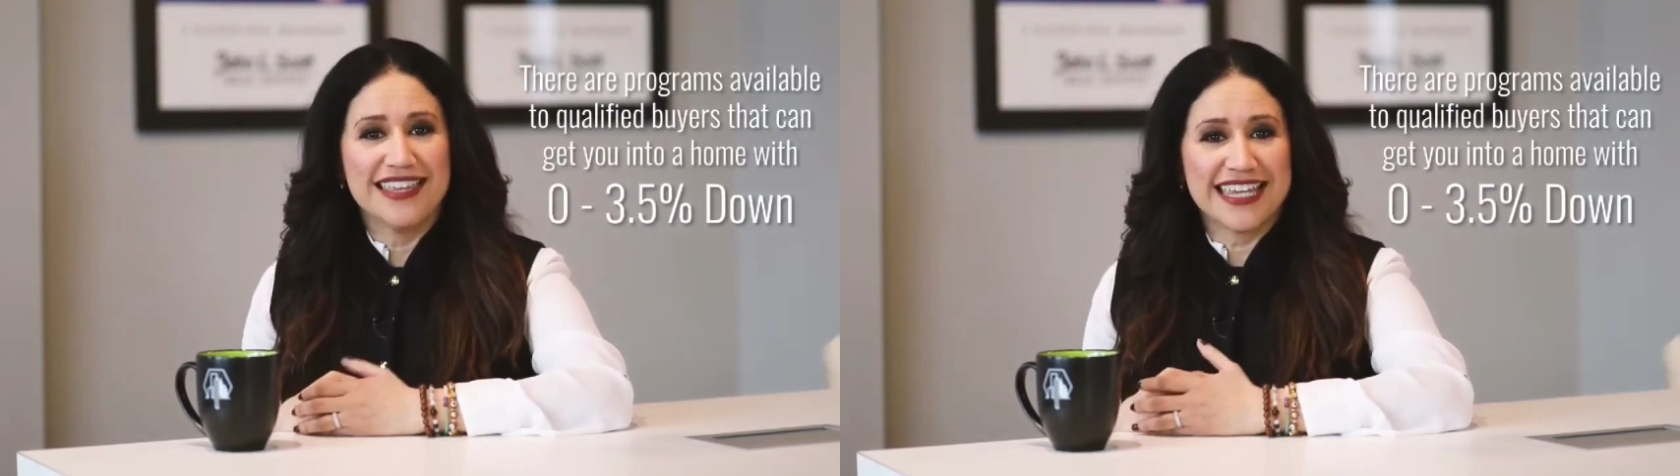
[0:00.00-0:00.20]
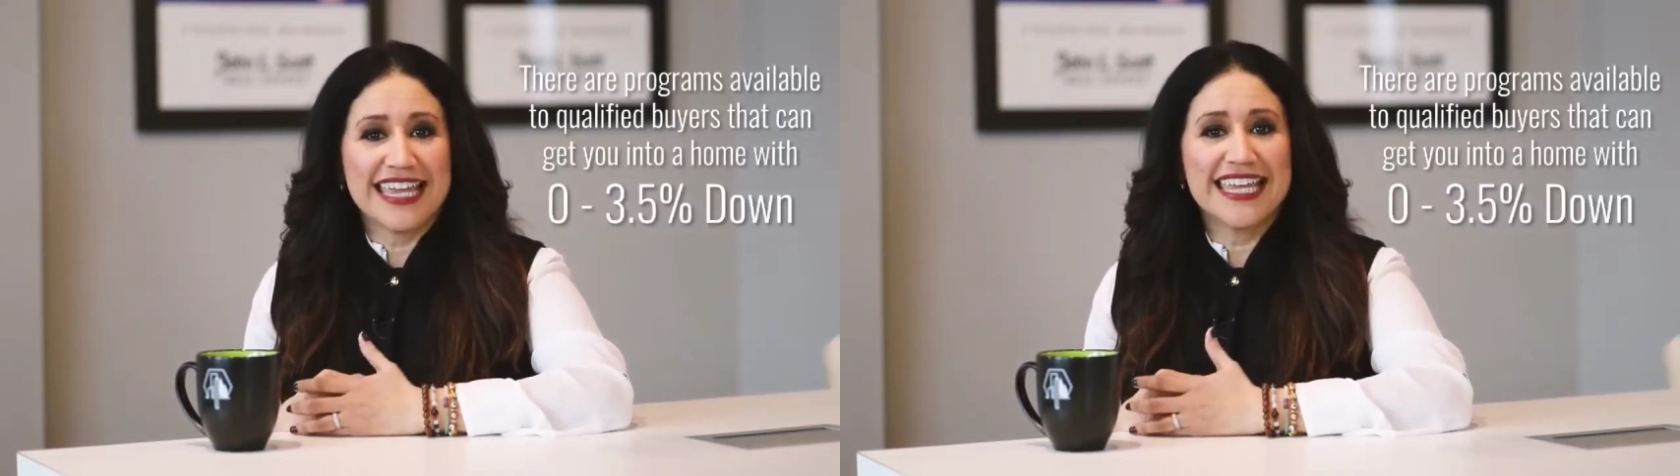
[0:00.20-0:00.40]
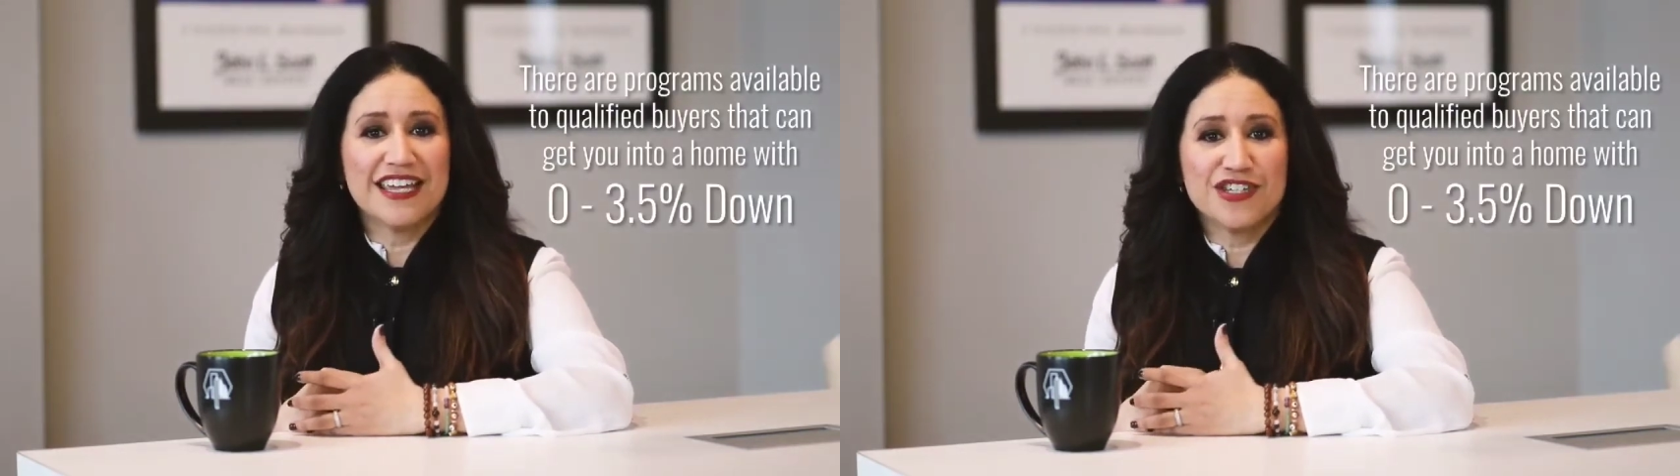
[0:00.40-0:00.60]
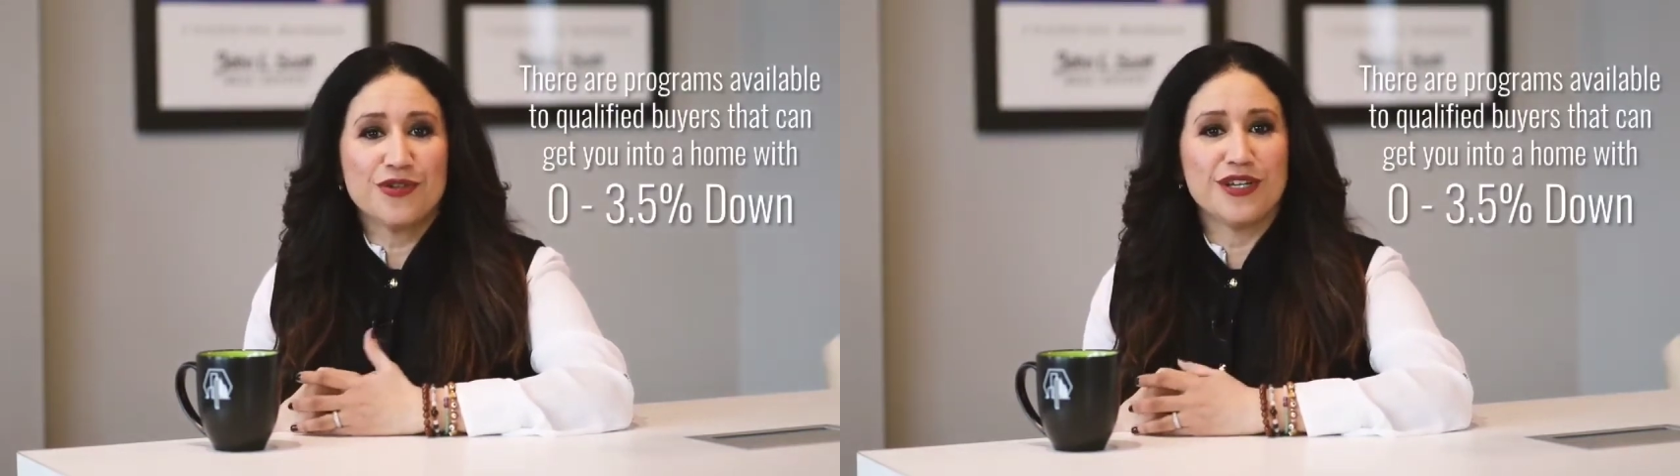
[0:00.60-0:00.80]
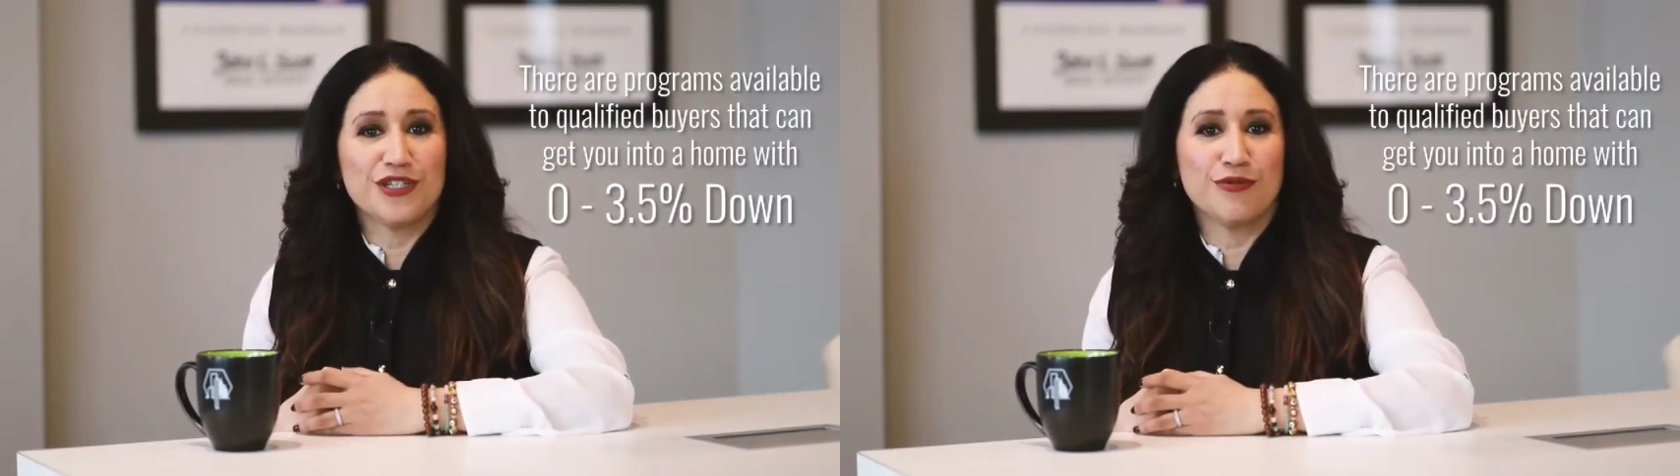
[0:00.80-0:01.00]
that can
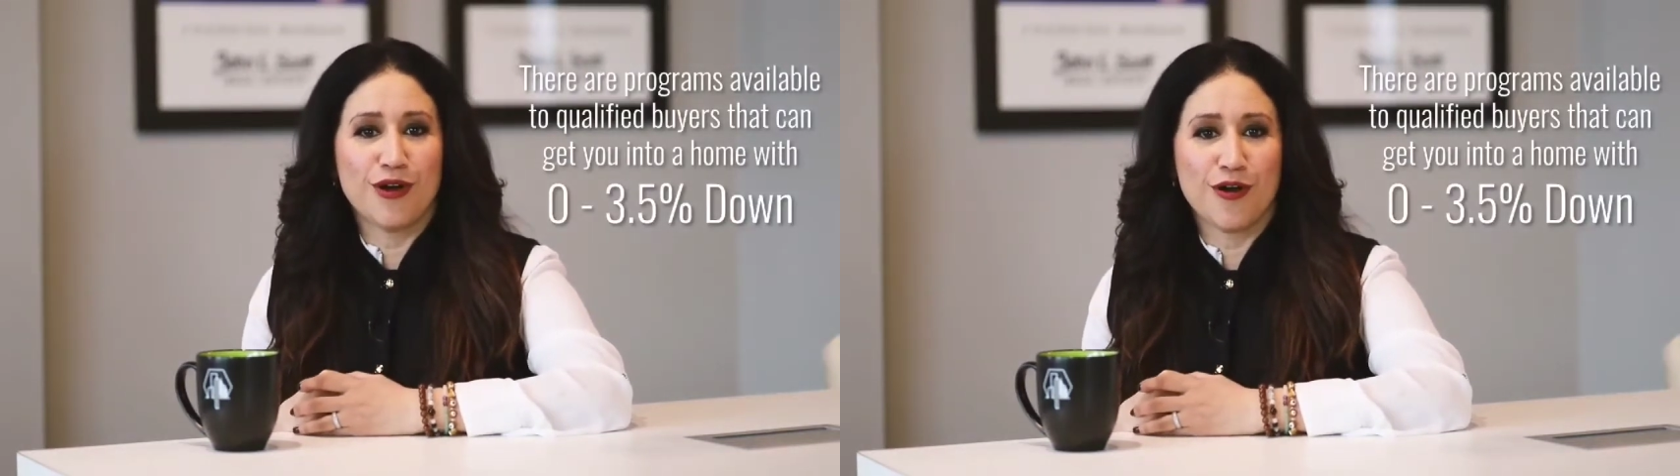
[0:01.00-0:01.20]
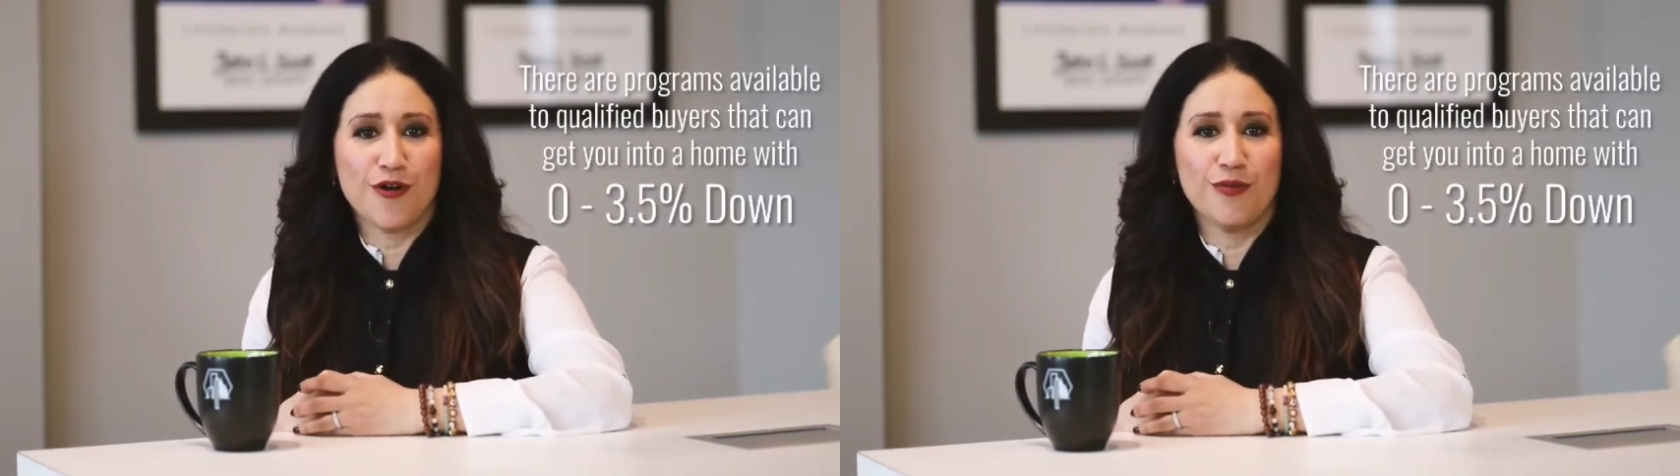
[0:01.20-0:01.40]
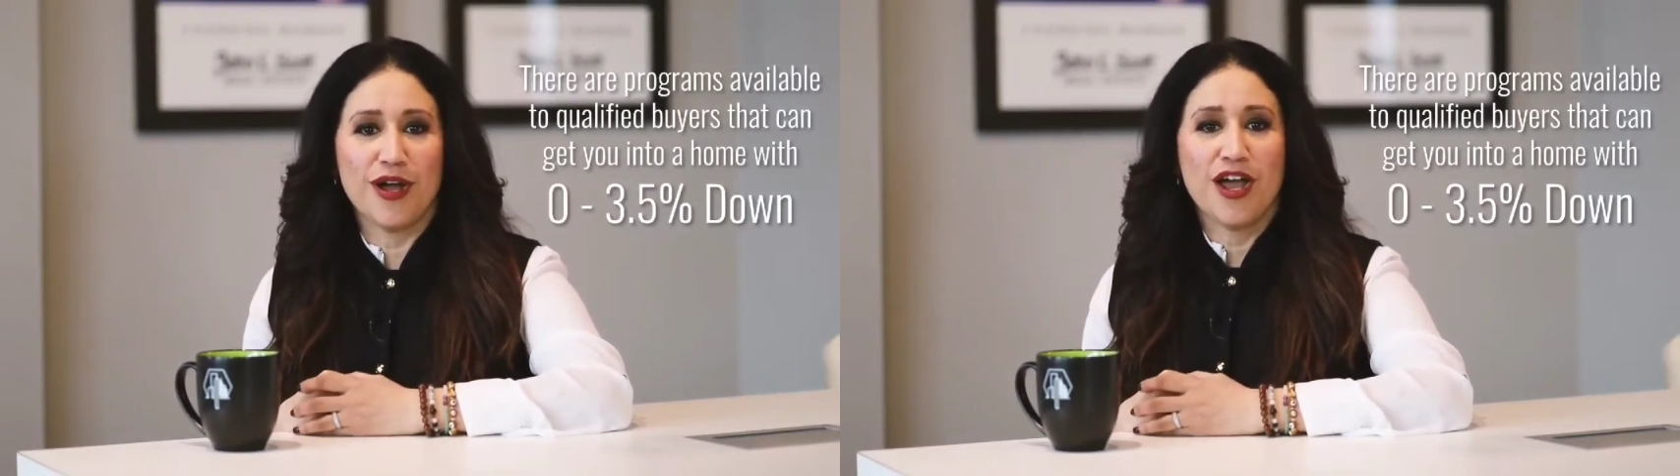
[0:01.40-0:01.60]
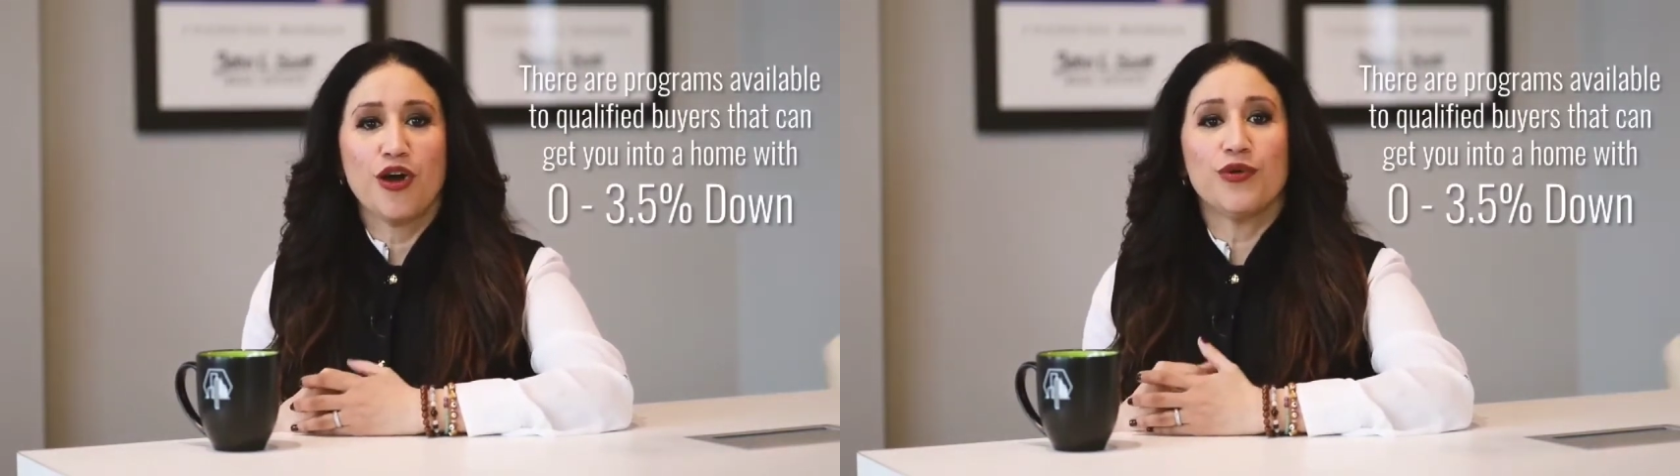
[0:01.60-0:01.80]
get you into a home